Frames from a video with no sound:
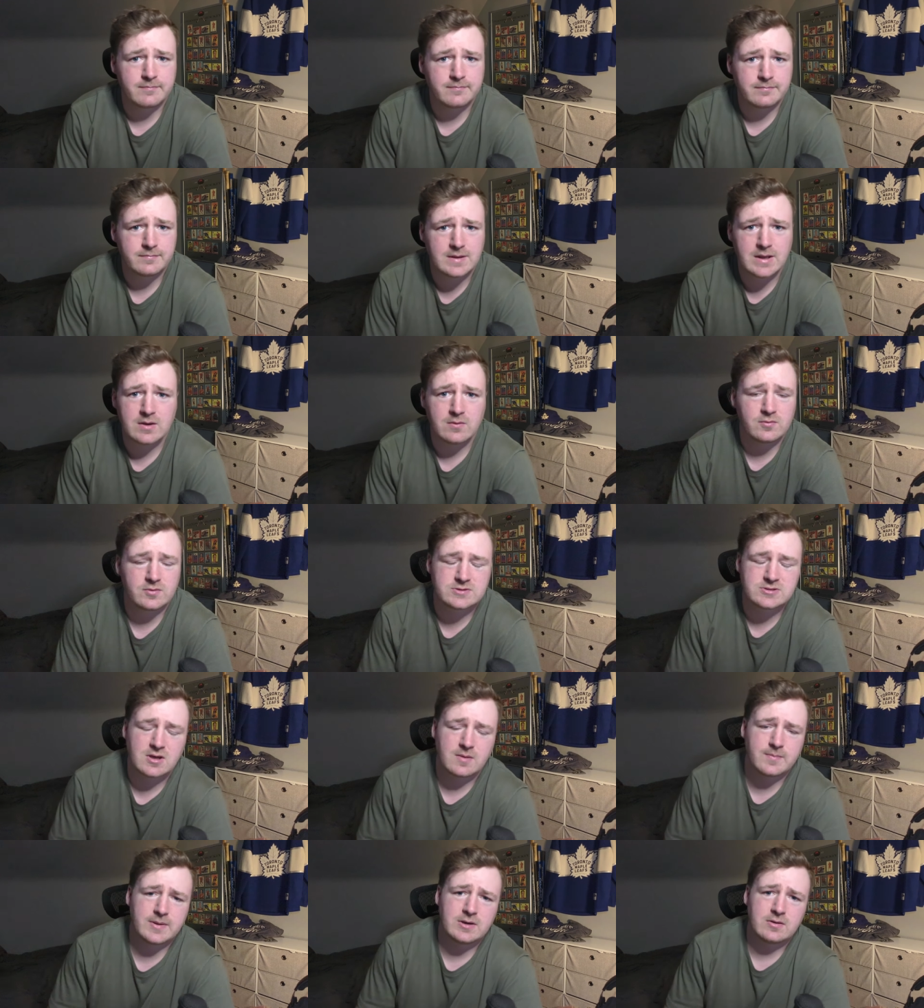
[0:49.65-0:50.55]
we'll
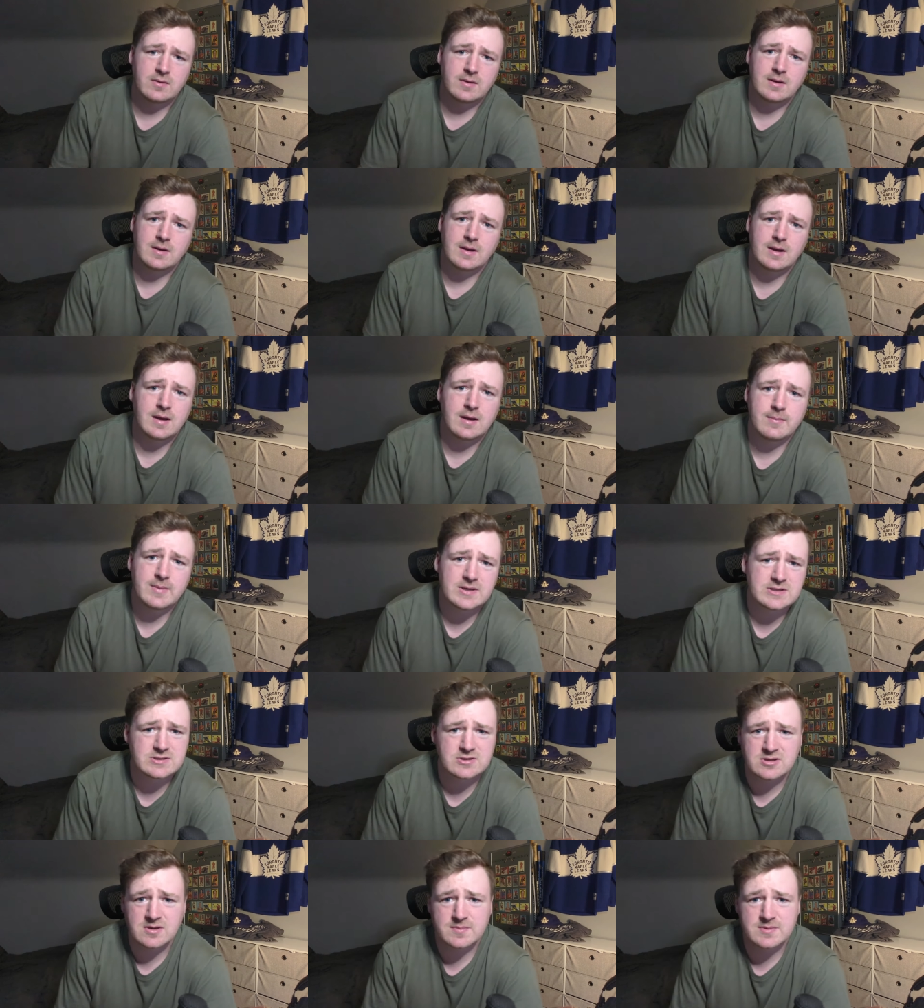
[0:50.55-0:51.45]
hop into it. Make
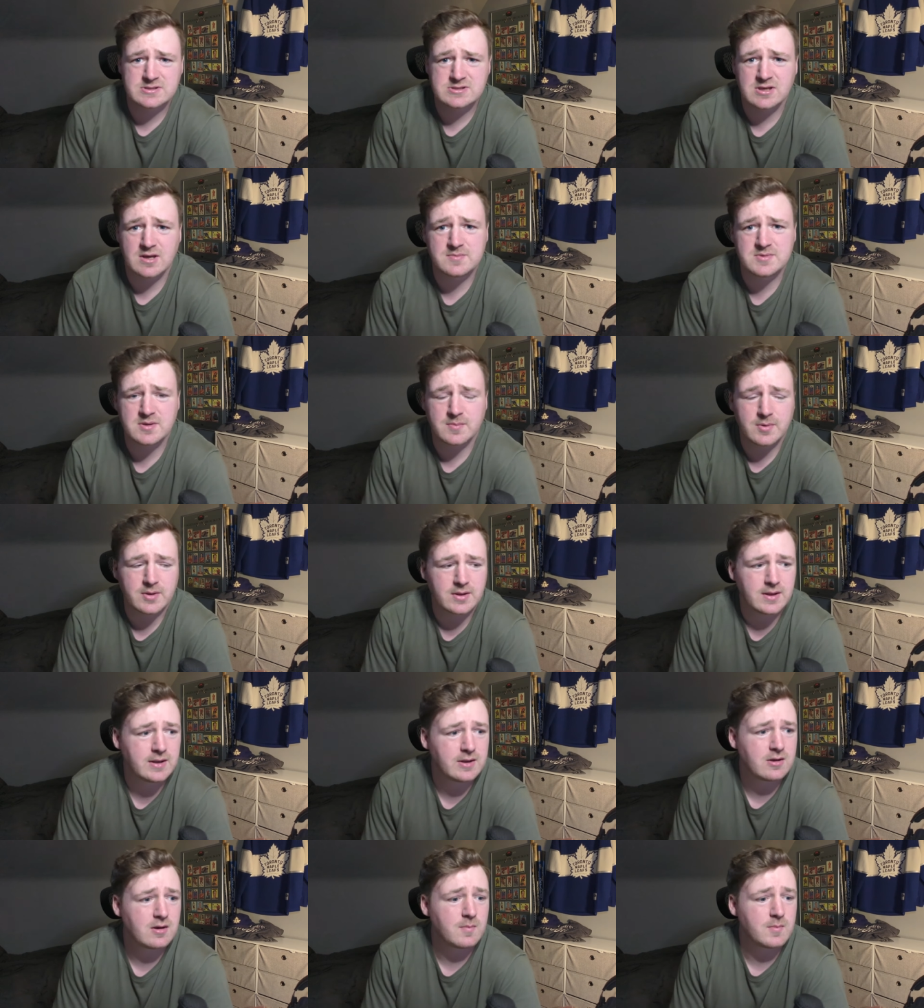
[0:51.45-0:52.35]
sure to drop a sub, drop a
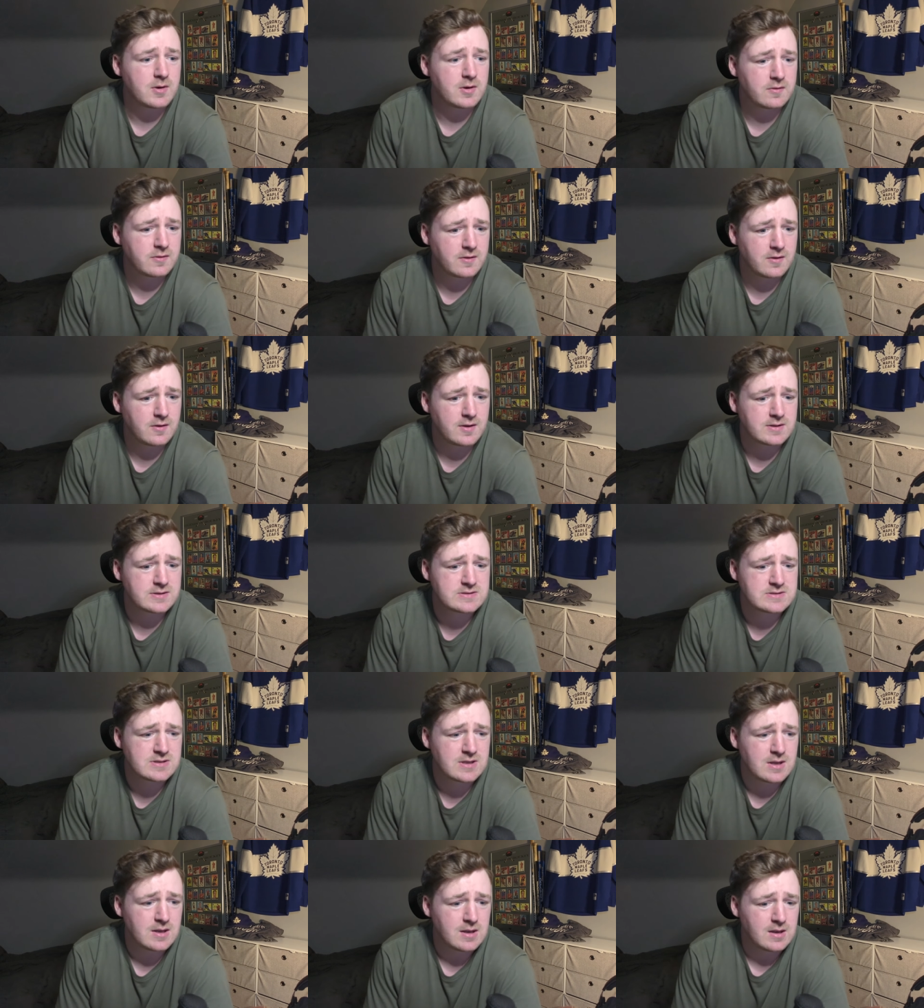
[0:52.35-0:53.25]
like, comment your
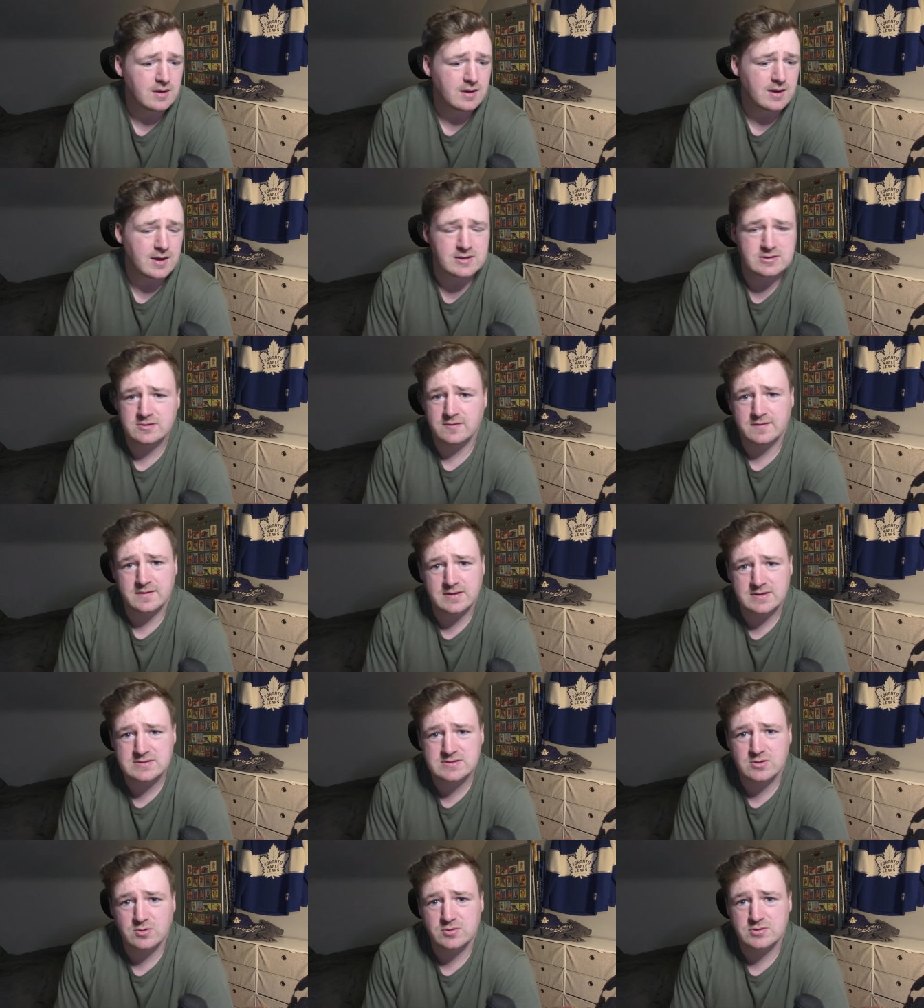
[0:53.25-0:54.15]
thoughts, join the
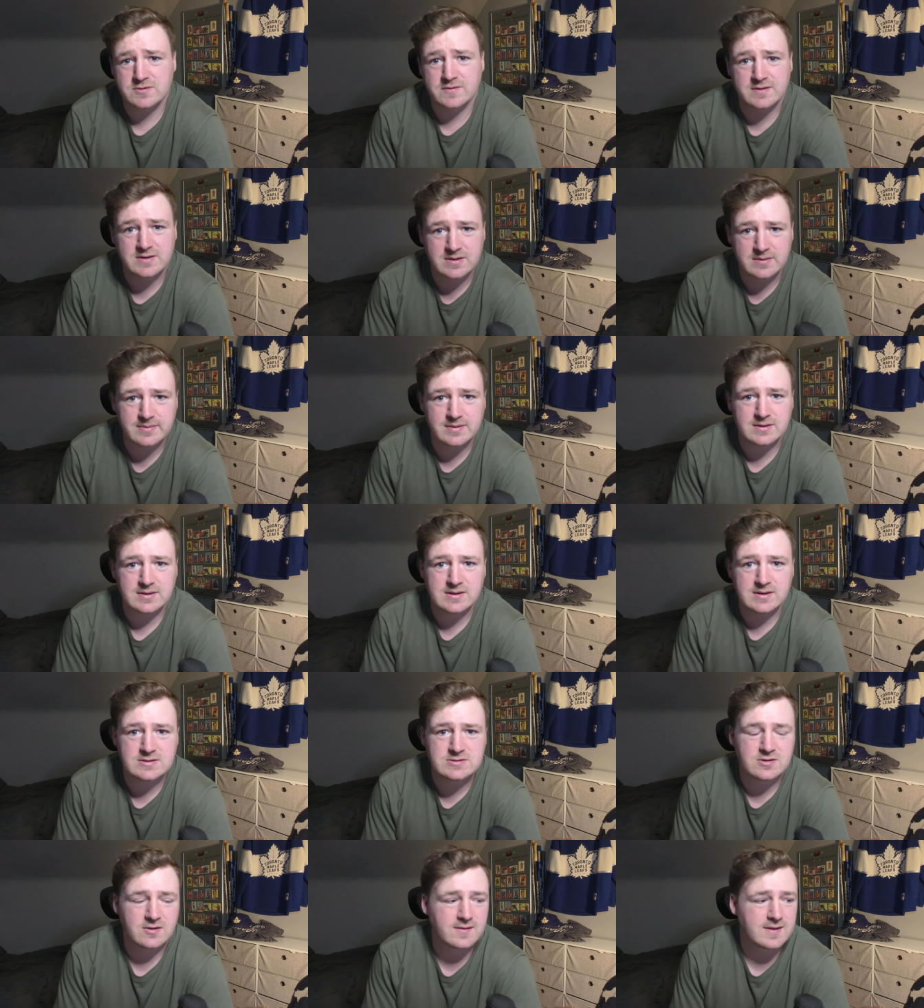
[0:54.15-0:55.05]
Discord, join the tipping
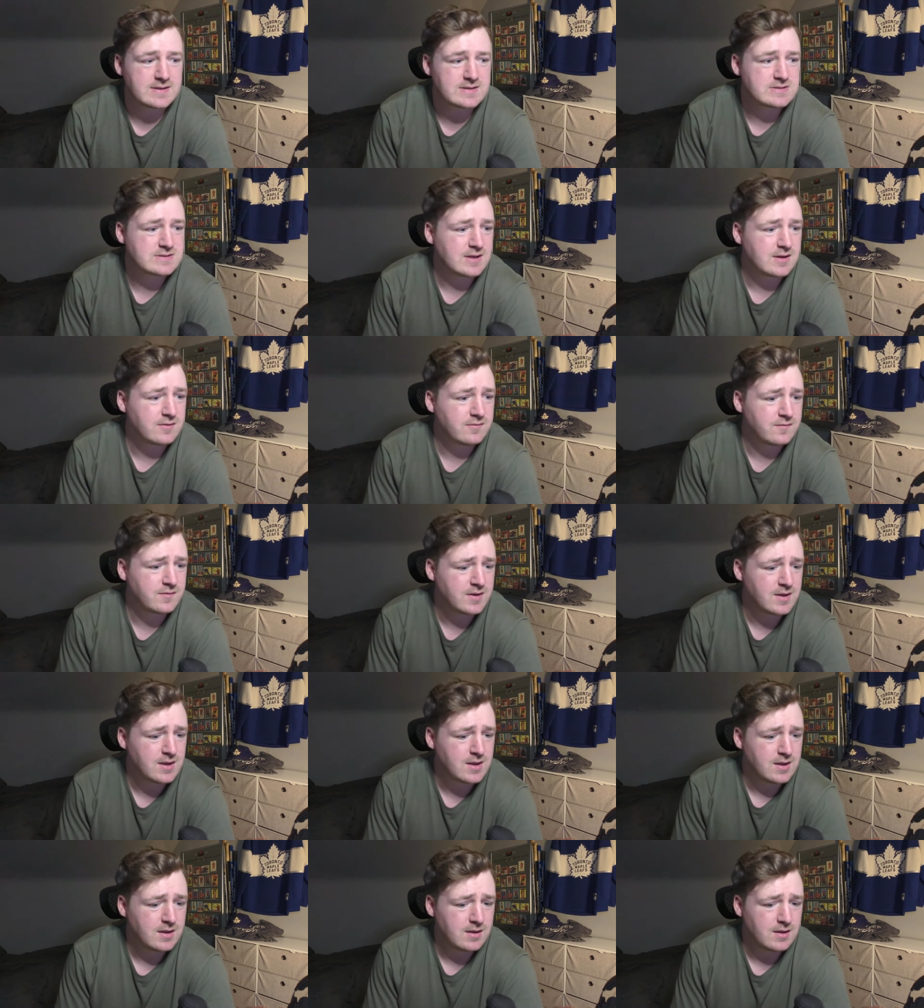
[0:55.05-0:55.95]
leagues, all that stuff.
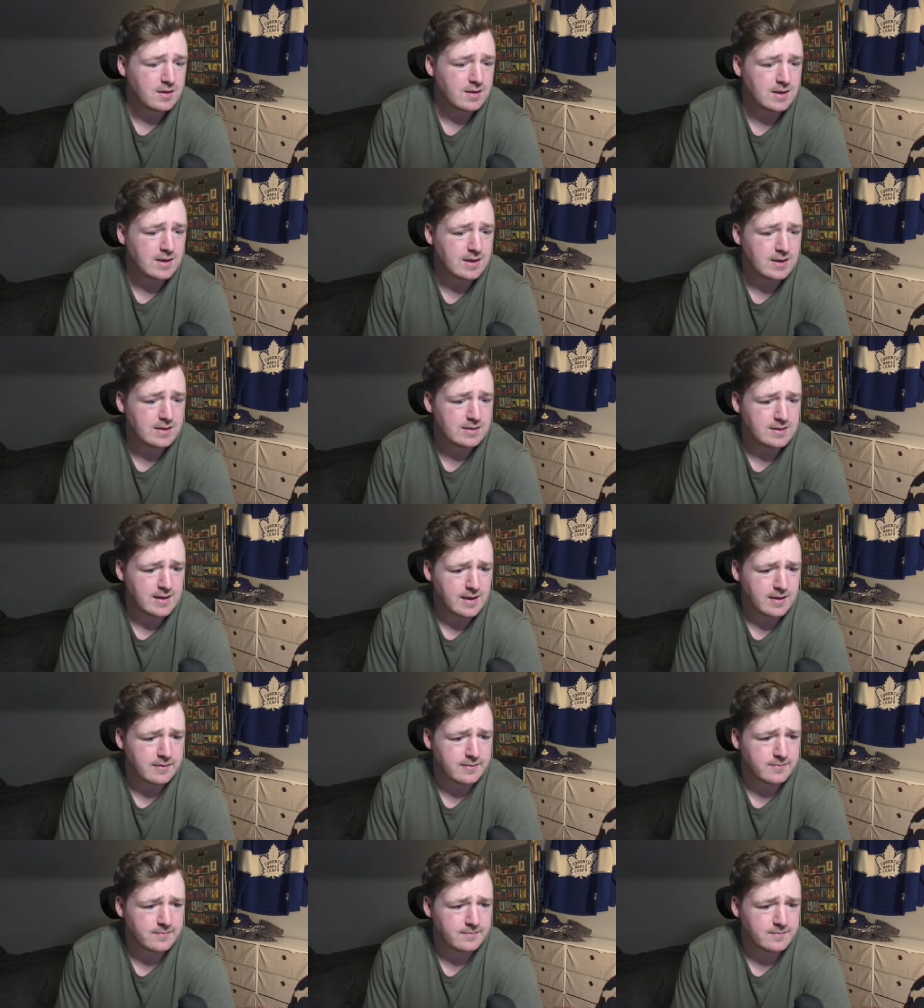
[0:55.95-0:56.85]
And
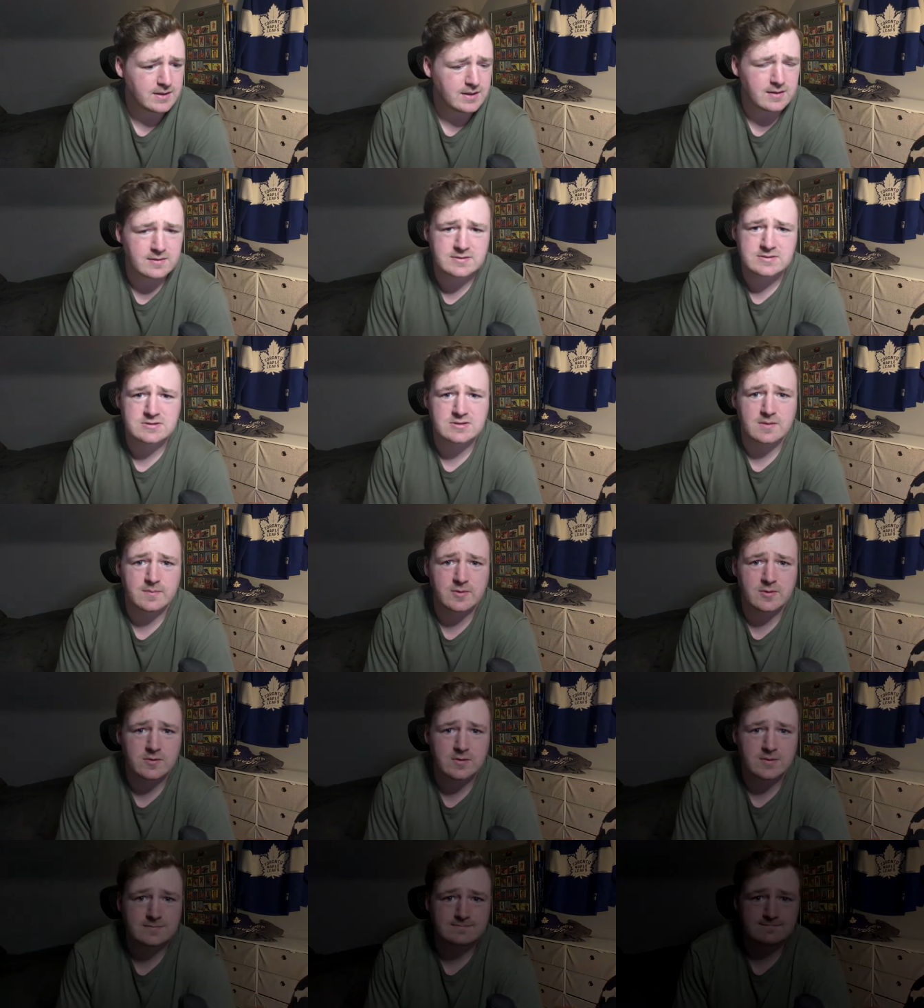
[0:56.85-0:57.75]
let's just hop into it.